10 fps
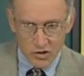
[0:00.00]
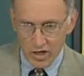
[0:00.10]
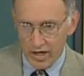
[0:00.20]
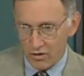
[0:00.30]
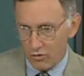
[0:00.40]

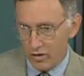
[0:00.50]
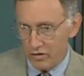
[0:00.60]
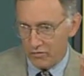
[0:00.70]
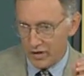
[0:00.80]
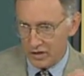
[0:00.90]
tailor
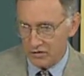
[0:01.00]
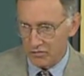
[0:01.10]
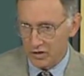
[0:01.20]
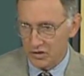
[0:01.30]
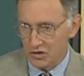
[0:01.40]
it
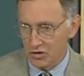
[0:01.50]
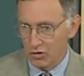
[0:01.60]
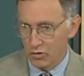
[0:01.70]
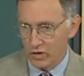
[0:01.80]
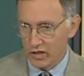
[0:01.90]
effectively to
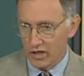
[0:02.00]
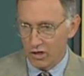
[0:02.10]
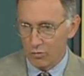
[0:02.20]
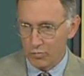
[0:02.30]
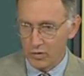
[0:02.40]
you and
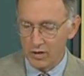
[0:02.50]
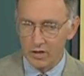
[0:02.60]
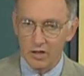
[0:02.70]
help